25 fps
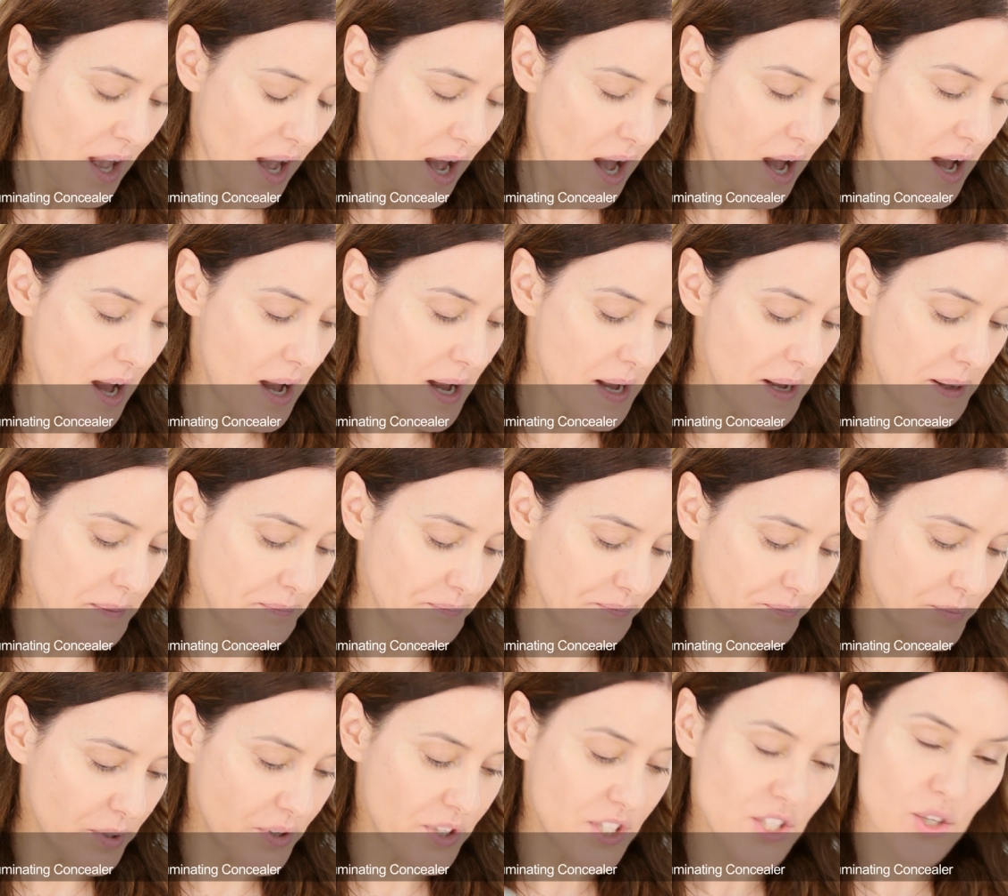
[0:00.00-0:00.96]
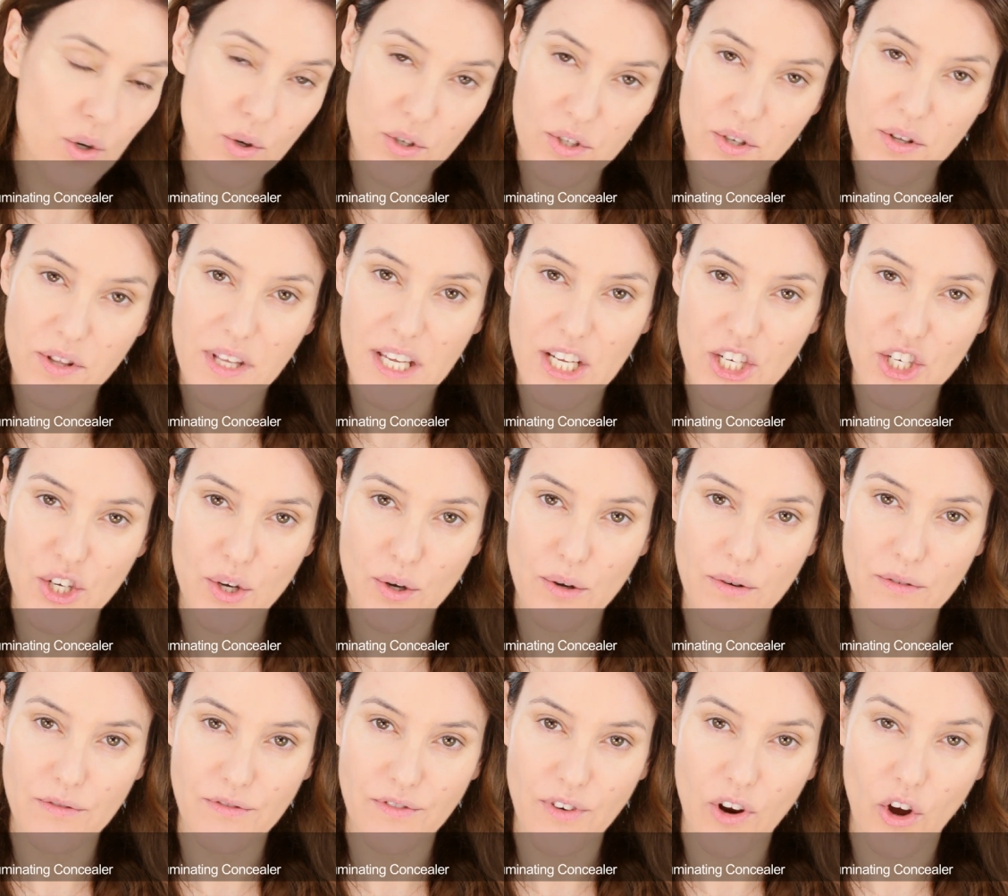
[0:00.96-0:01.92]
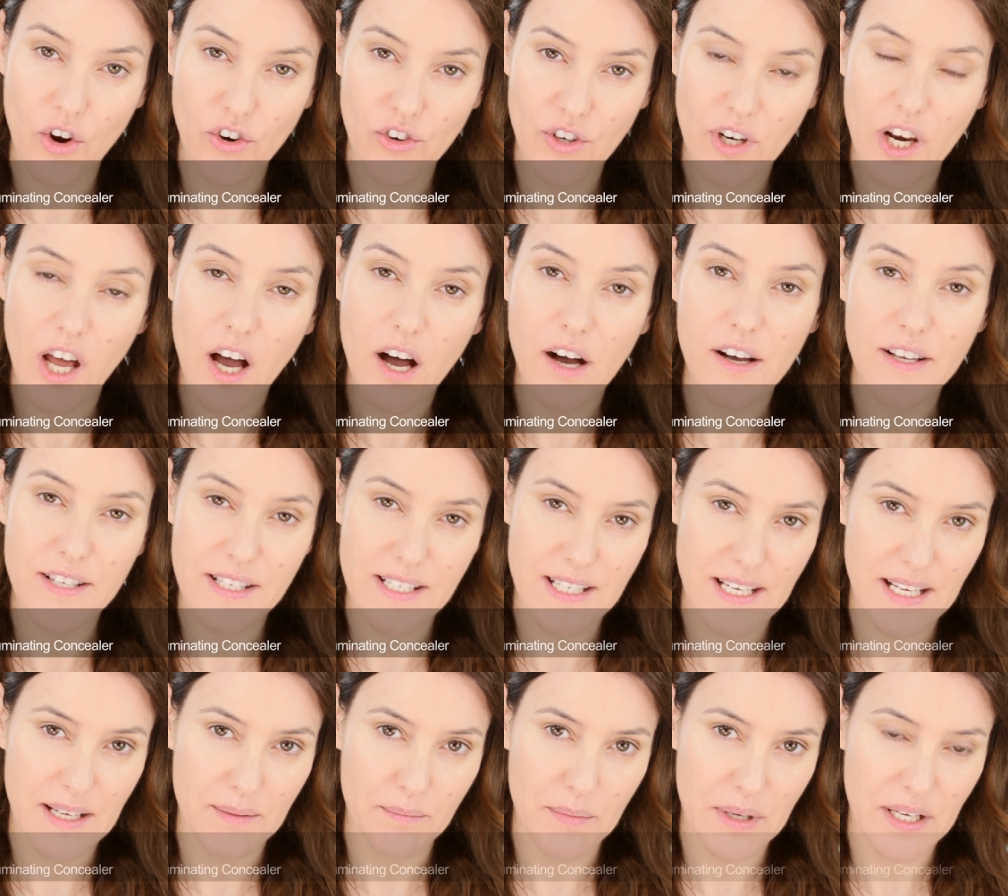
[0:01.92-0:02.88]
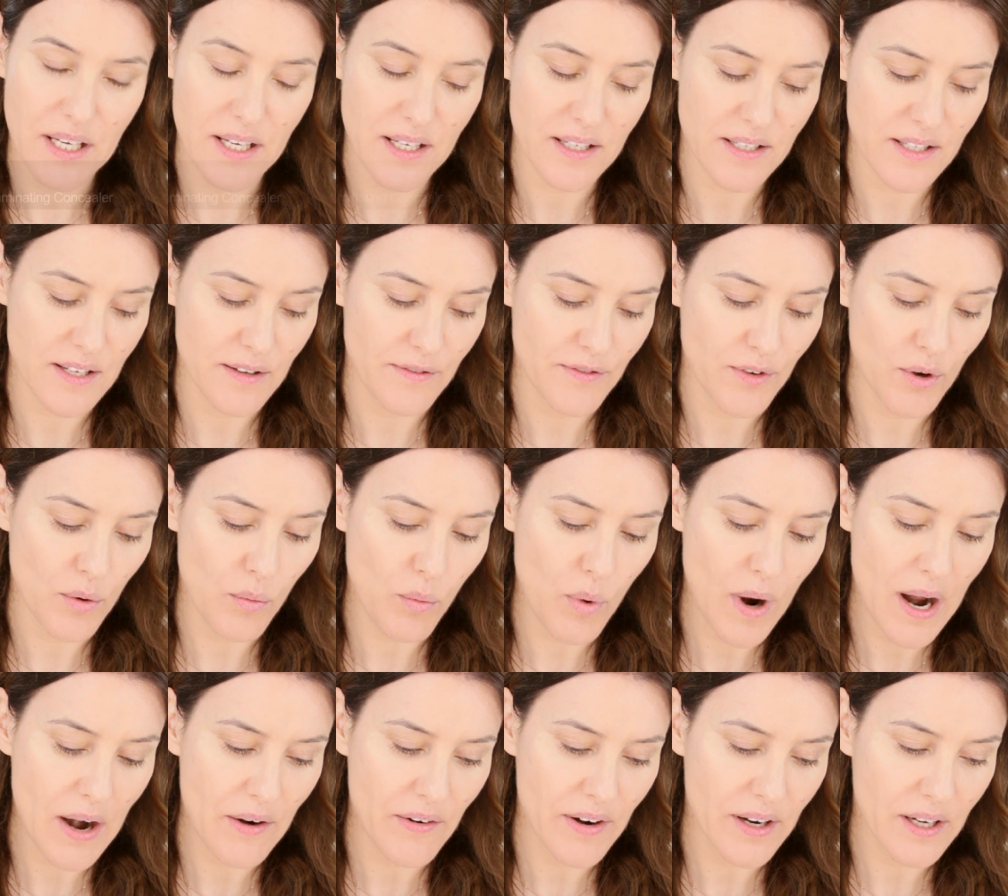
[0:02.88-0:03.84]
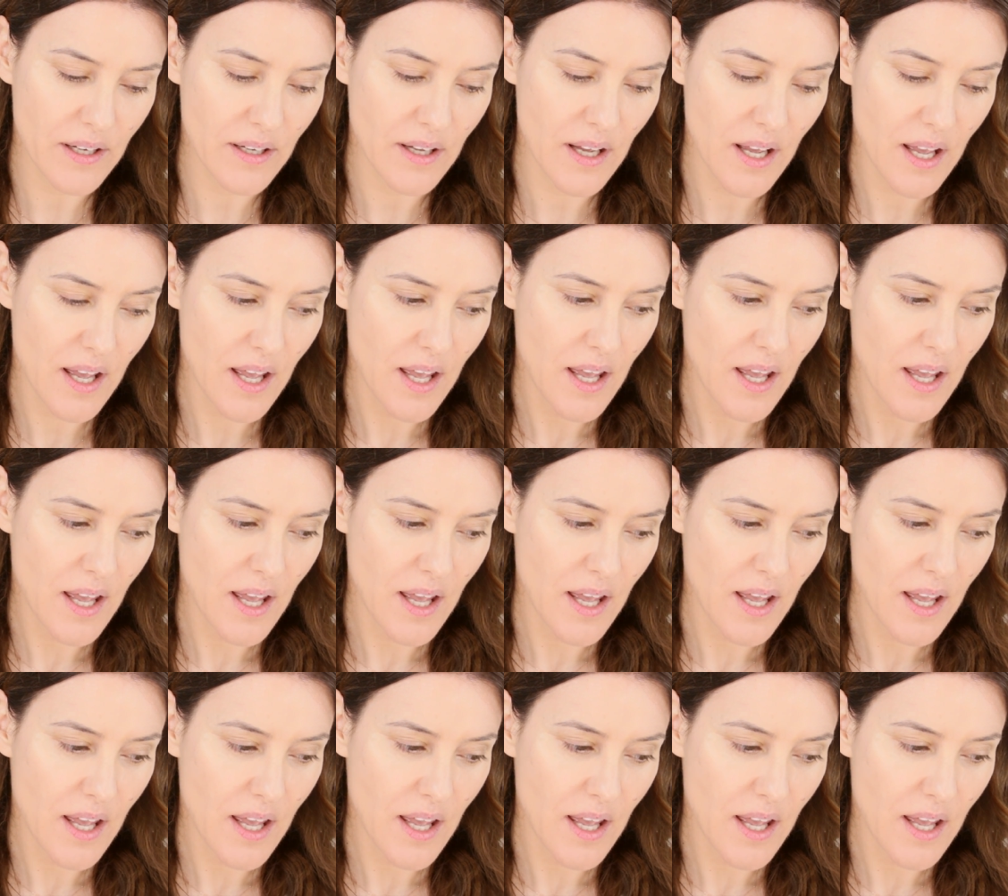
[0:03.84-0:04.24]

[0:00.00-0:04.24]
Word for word: Um, but there's also the issue of long lasting because if you're wearing